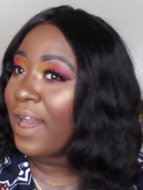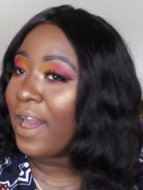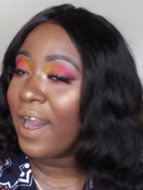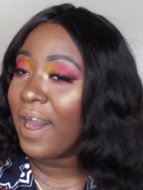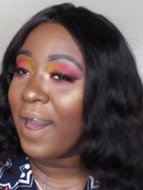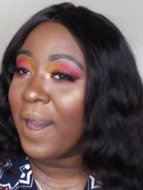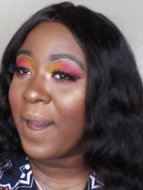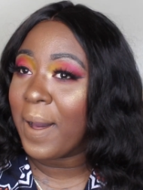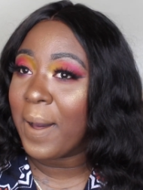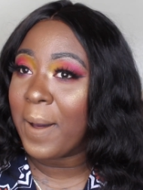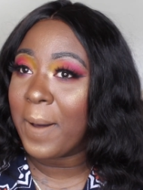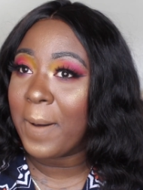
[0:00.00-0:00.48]

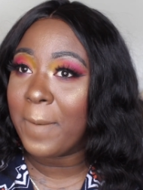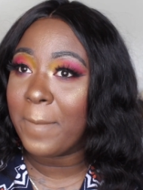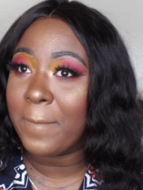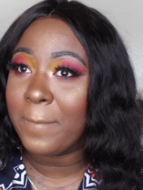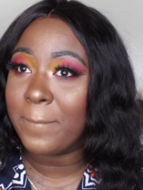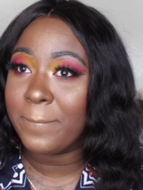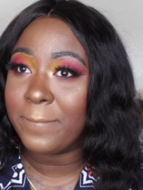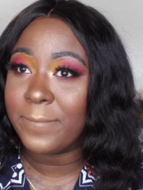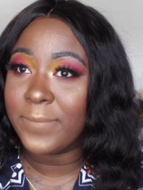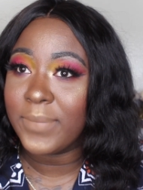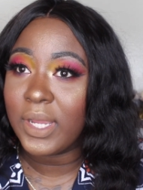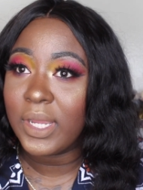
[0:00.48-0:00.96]

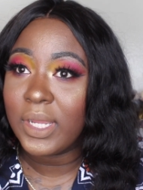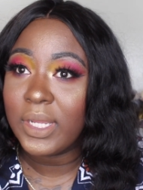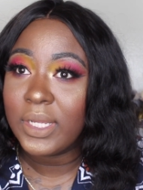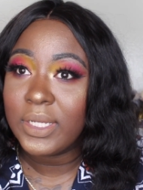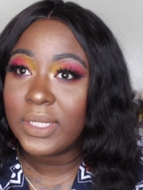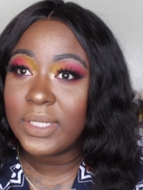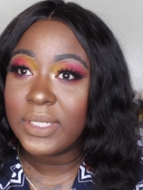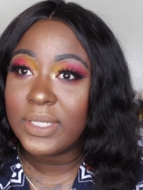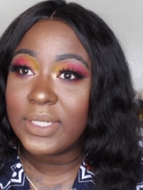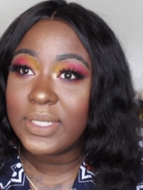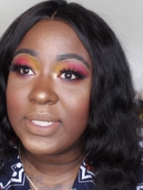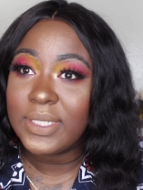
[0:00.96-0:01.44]
Um,
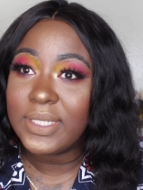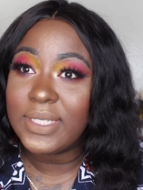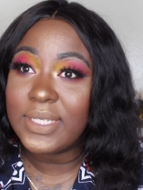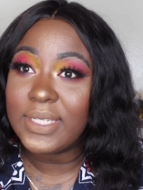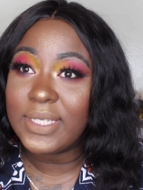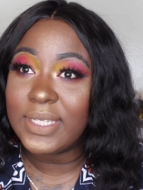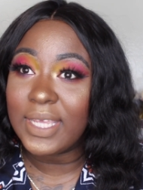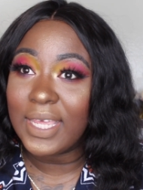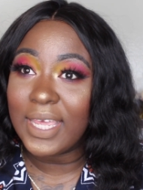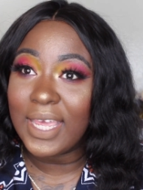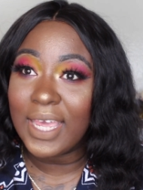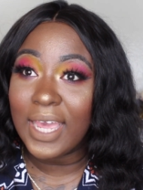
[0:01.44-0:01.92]

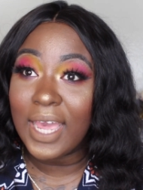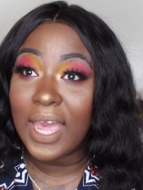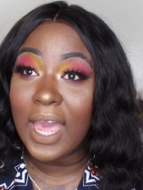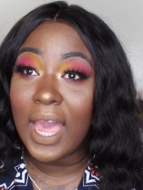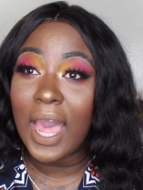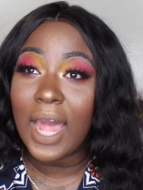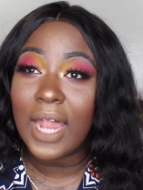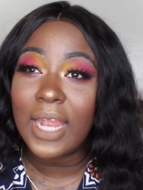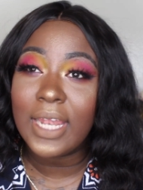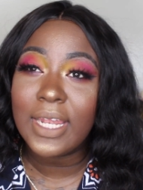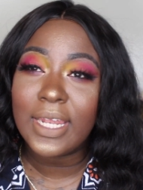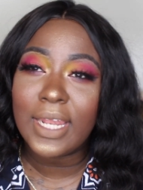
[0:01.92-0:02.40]
yeah,
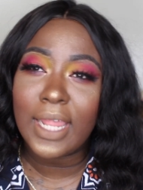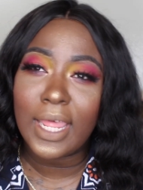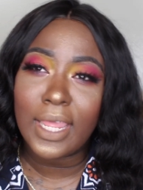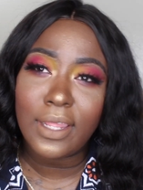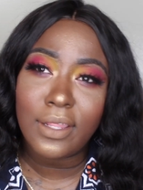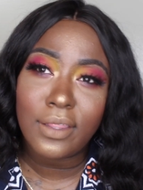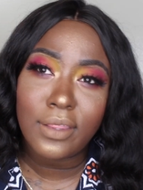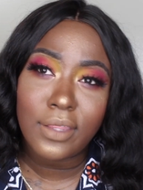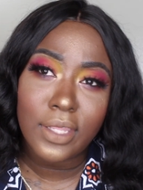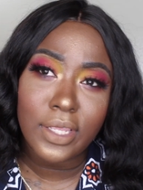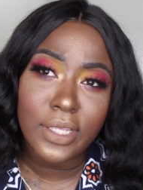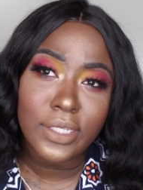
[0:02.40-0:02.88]
I
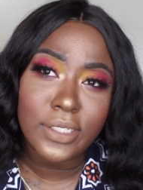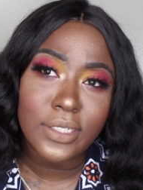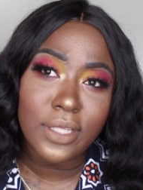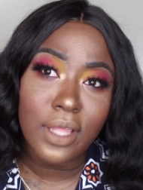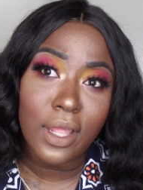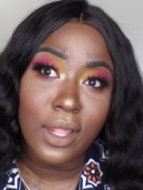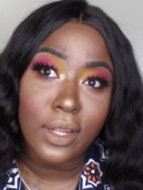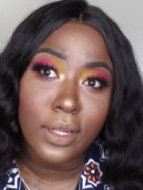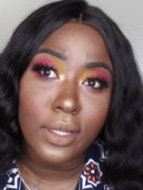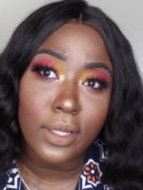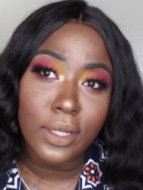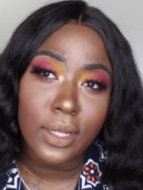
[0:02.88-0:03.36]
like this
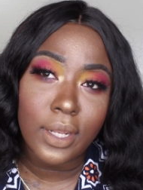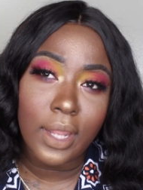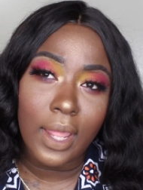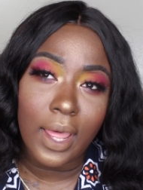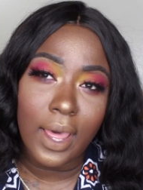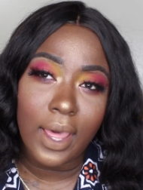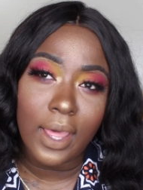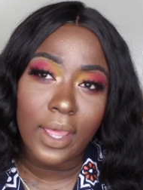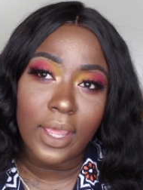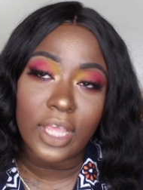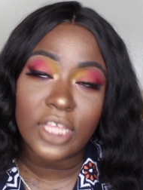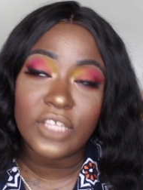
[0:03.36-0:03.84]
a
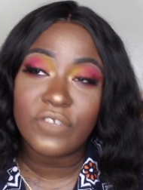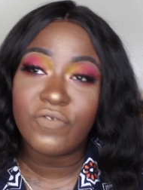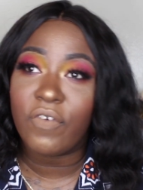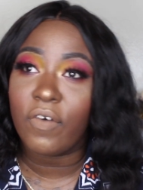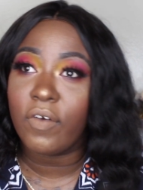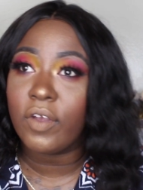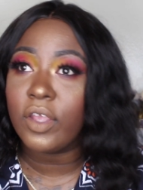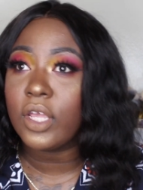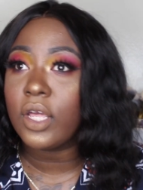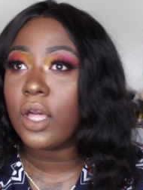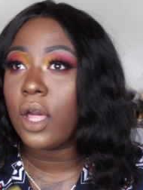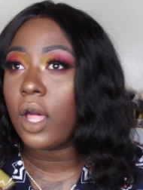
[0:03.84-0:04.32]
lot. It's
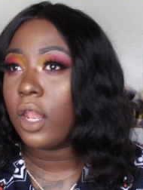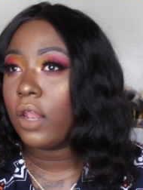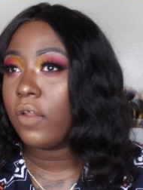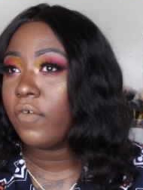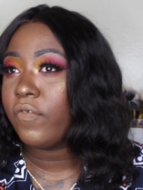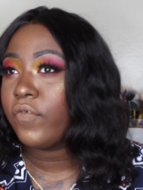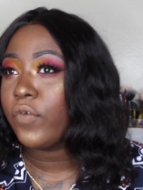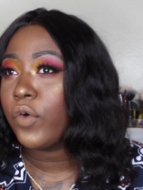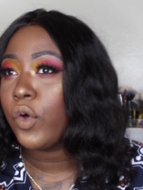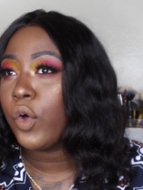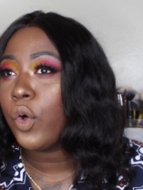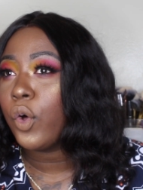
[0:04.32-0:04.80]
very
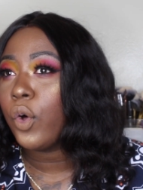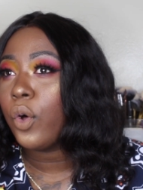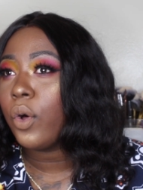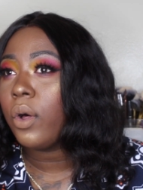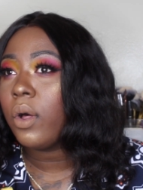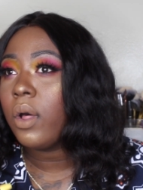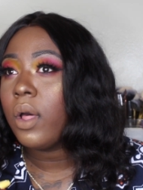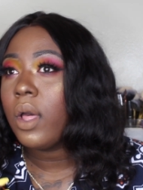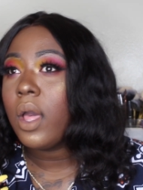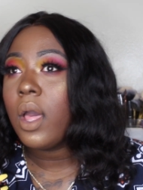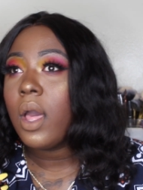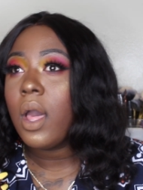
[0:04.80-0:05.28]

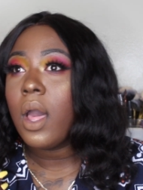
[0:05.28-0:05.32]
colorful.